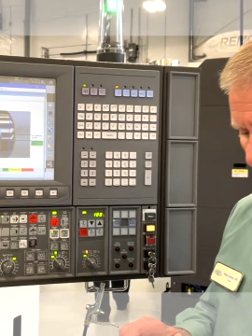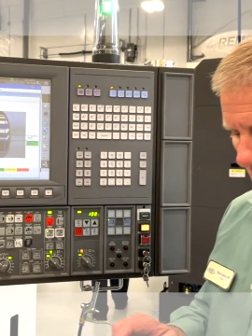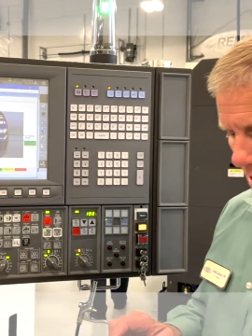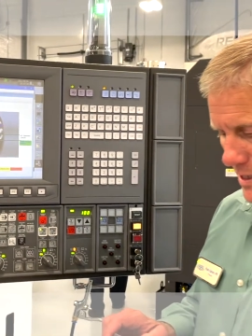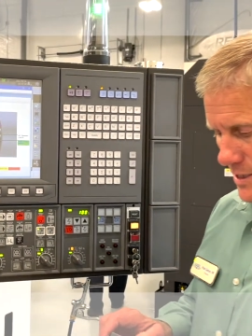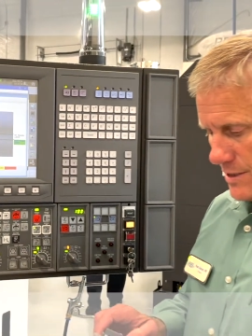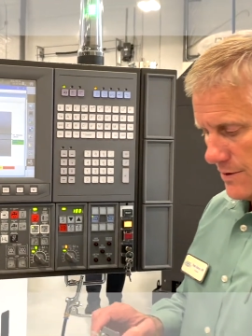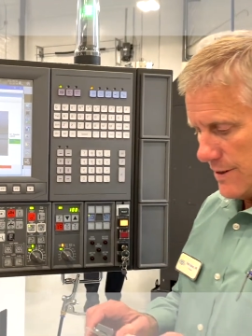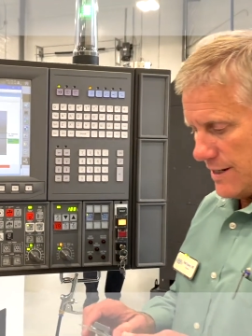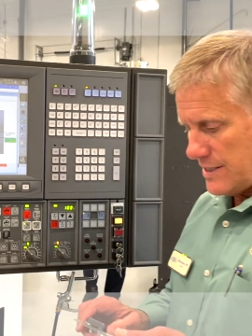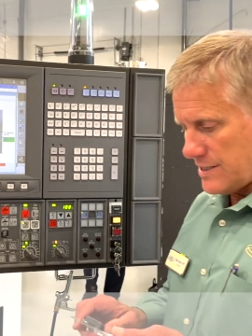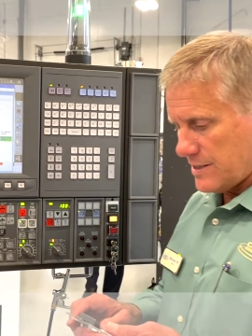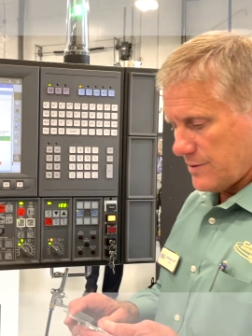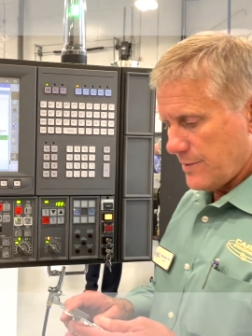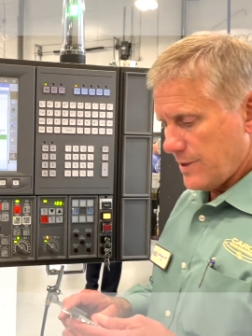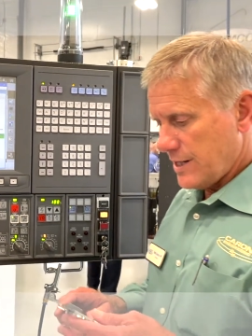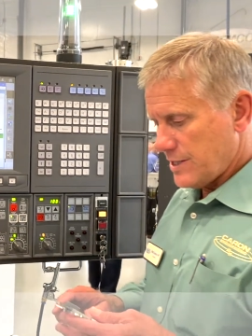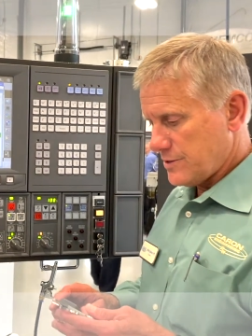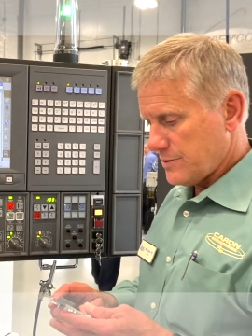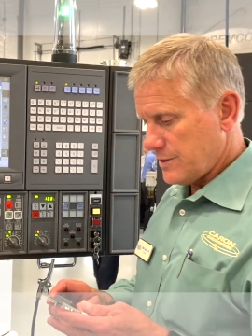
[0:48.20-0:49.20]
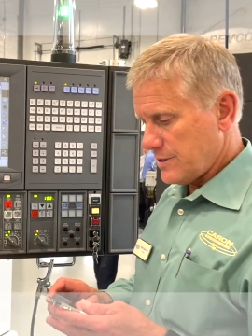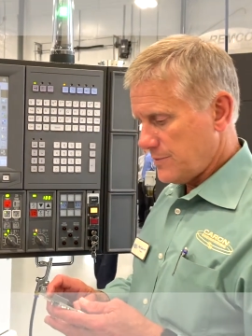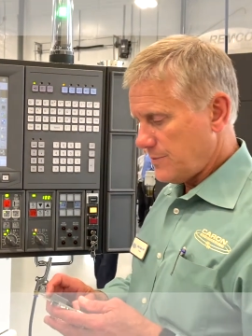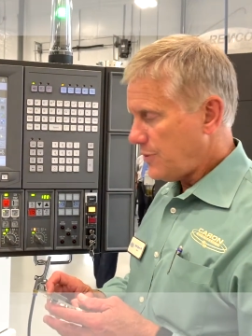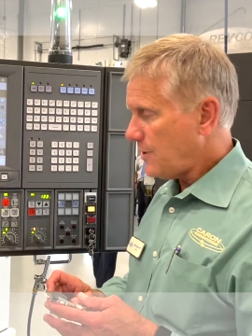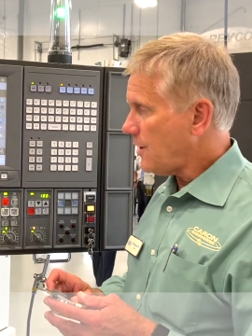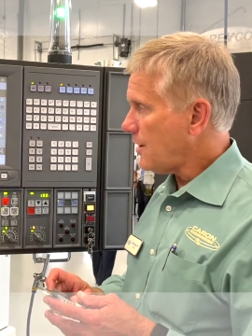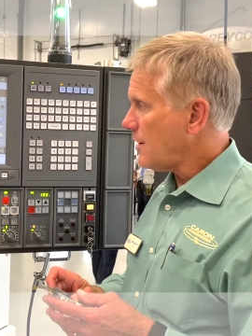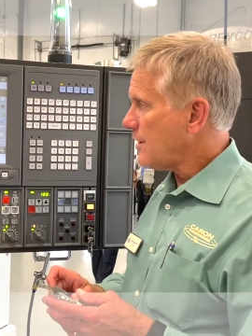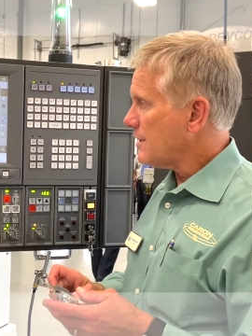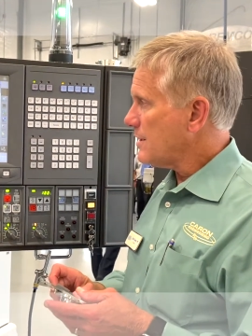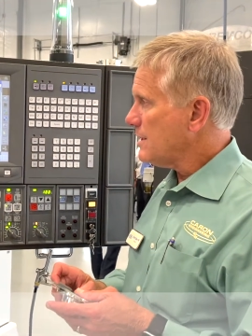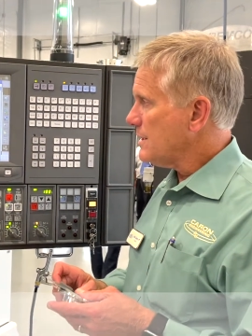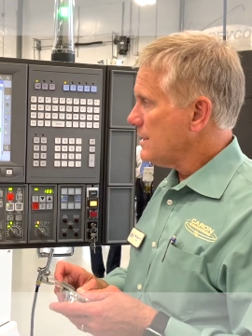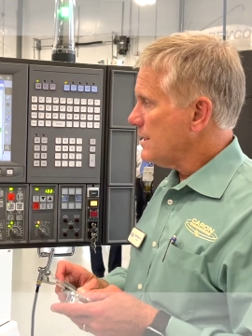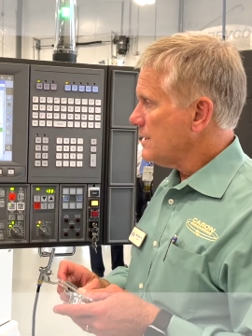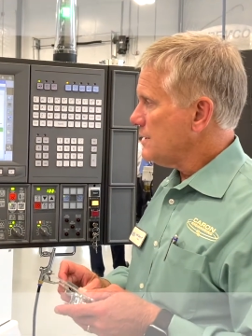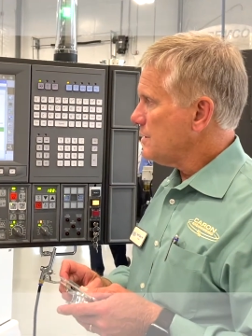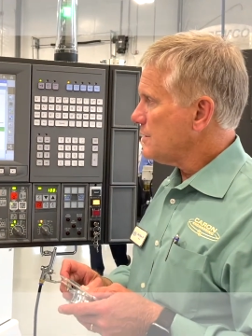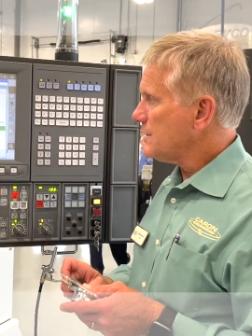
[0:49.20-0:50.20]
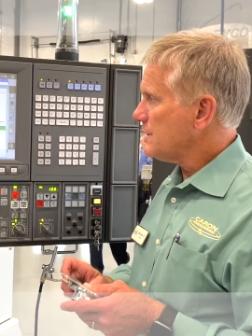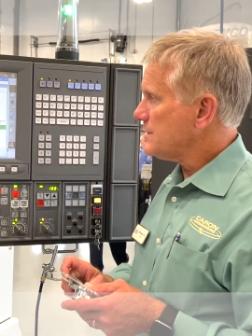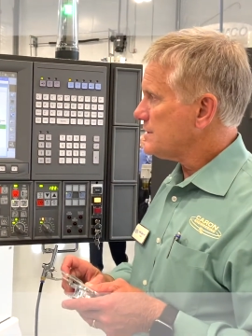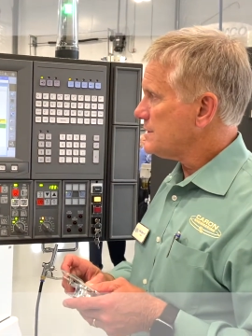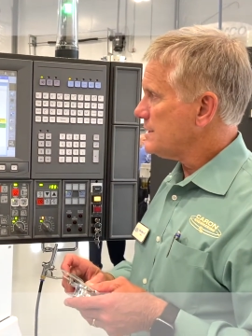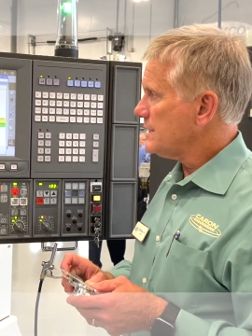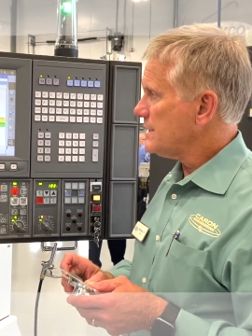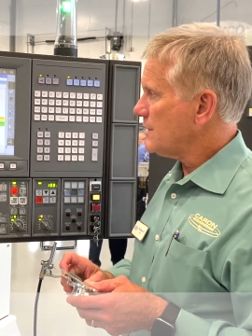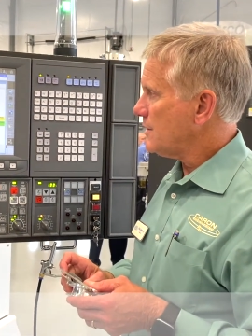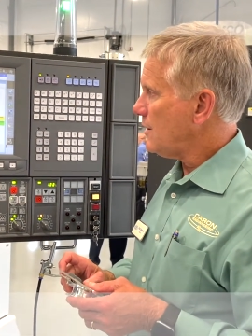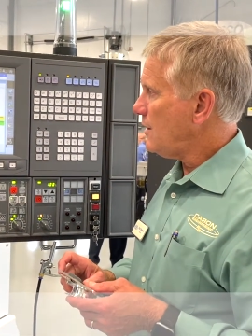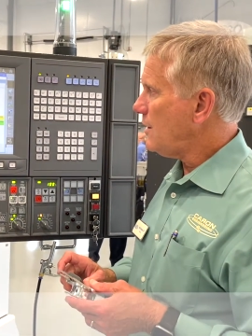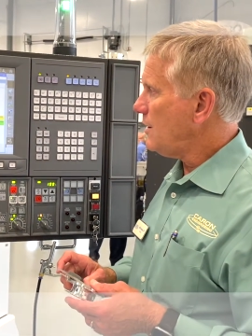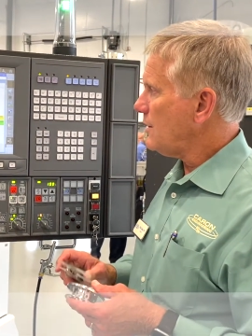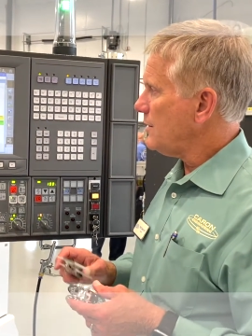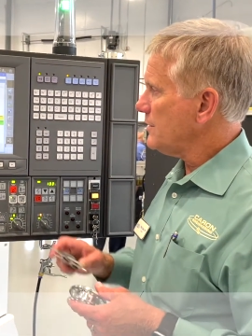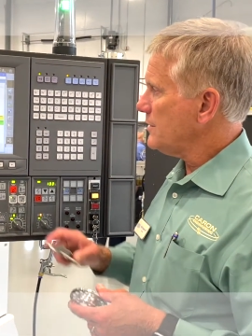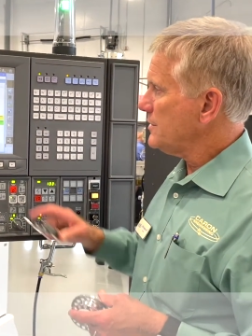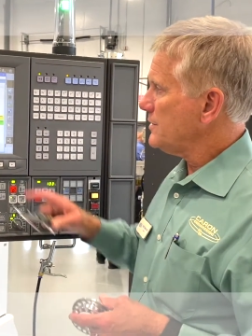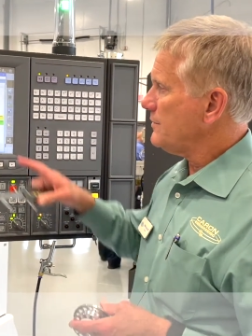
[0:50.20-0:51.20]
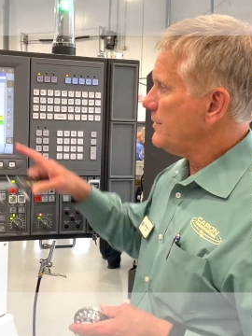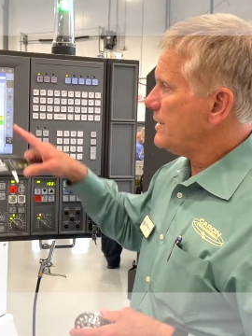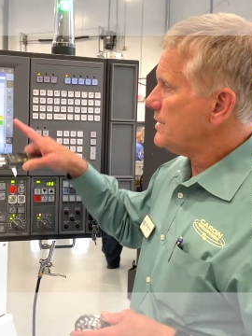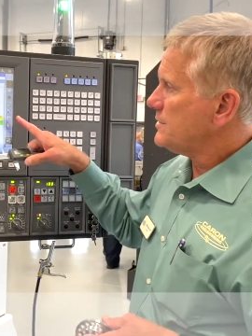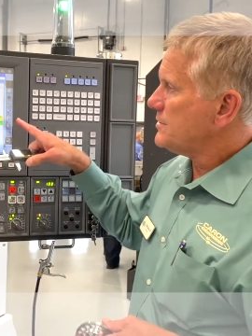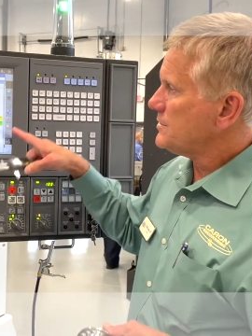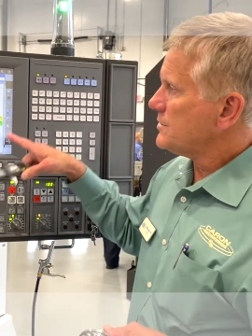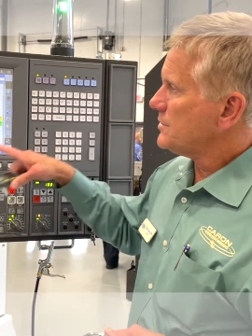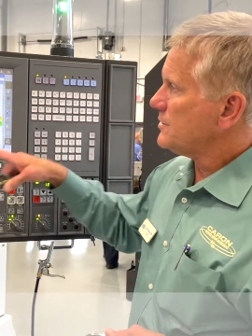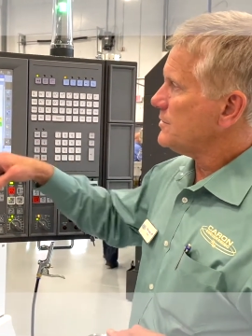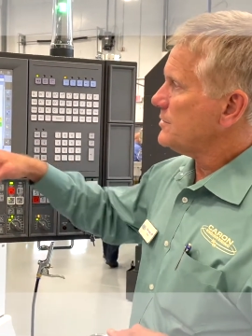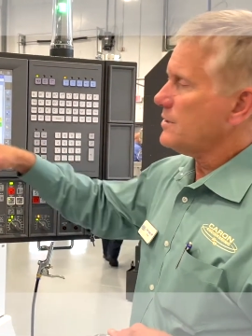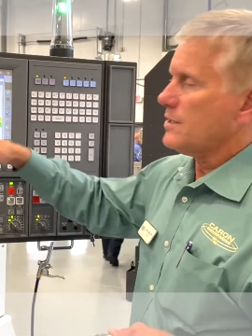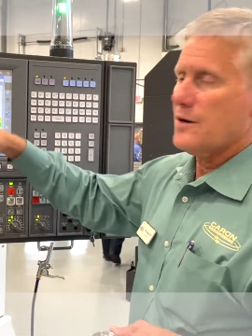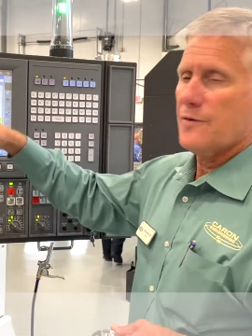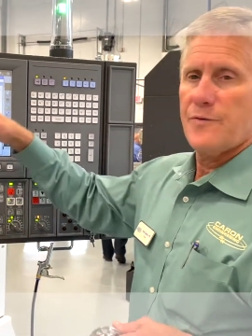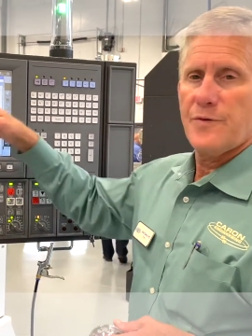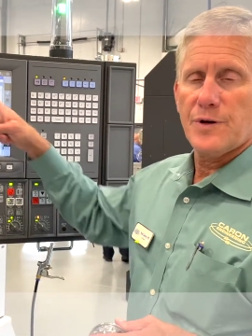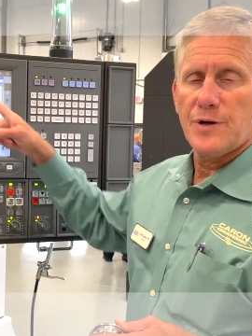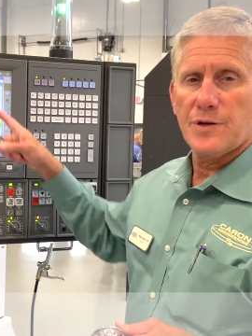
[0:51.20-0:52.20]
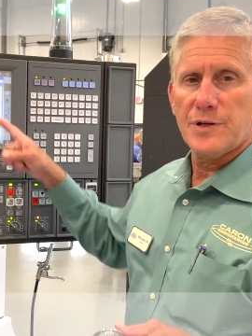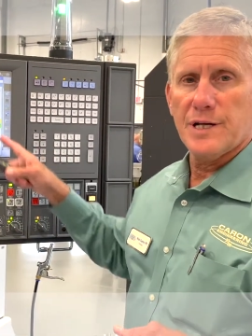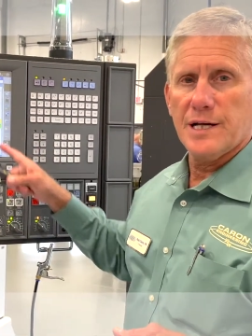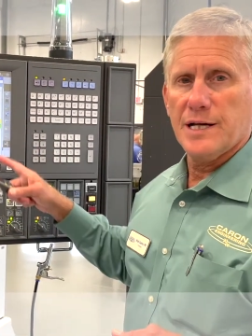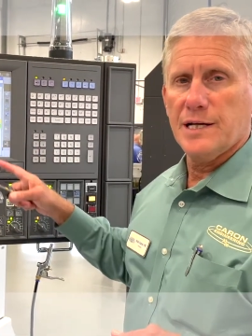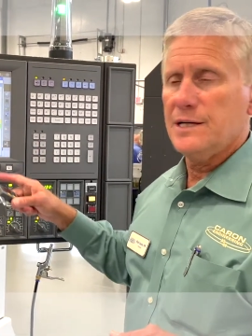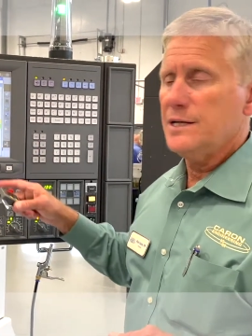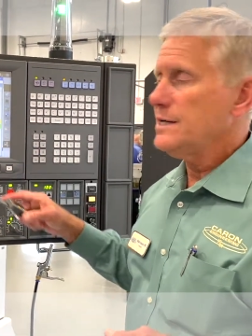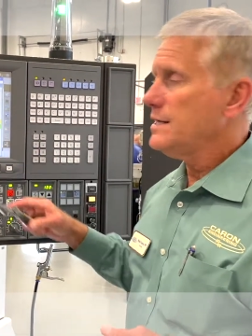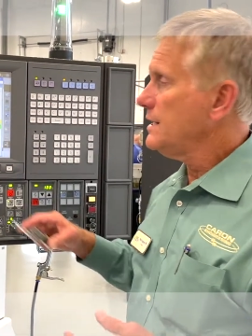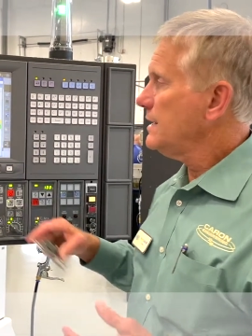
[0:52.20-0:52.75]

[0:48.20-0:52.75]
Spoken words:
So as I'm measuring the part, you can see that all the dimensions are filled in.